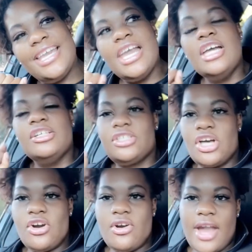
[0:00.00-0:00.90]
so
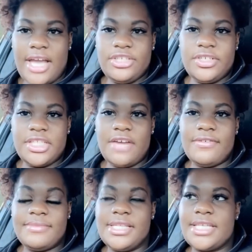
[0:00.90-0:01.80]
as you can tell from the
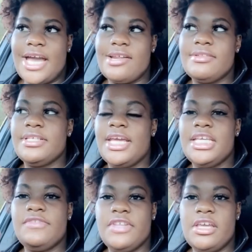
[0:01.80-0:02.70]
title today's
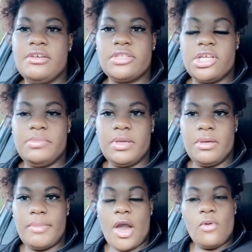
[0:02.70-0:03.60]
video is going to be
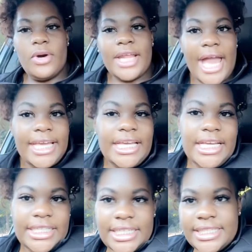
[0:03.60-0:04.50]
about what i eat in a
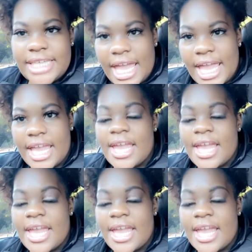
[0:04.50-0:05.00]
day